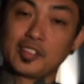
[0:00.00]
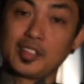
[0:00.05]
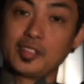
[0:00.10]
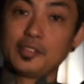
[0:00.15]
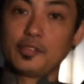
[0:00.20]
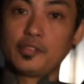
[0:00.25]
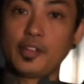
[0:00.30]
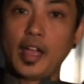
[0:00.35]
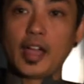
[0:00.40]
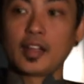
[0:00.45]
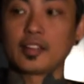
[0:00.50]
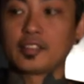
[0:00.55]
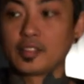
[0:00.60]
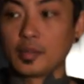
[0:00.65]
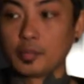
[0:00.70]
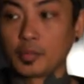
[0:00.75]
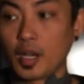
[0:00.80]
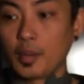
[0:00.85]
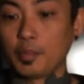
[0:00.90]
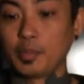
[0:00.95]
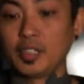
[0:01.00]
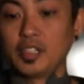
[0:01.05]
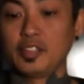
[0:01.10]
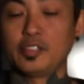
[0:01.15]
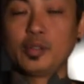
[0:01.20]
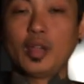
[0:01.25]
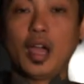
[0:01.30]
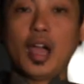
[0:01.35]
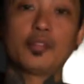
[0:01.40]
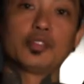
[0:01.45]
In fact, some companies
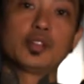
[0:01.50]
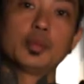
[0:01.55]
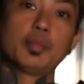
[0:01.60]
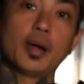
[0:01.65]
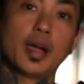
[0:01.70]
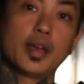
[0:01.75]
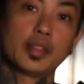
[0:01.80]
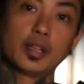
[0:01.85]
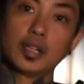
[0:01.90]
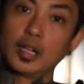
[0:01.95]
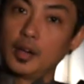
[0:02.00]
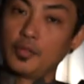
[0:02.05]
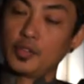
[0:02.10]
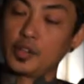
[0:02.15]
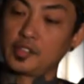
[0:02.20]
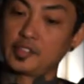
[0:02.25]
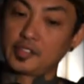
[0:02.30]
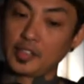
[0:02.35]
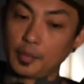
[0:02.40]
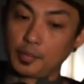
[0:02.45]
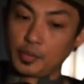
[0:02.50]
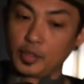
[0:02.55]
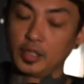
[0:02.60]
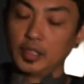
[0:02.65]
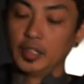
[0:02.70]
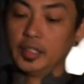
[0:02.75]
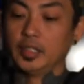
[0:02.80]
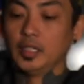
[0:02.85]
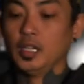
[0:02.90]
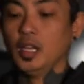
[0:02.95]
you have to buy the cover
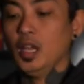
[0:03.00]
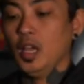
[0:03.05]
separately.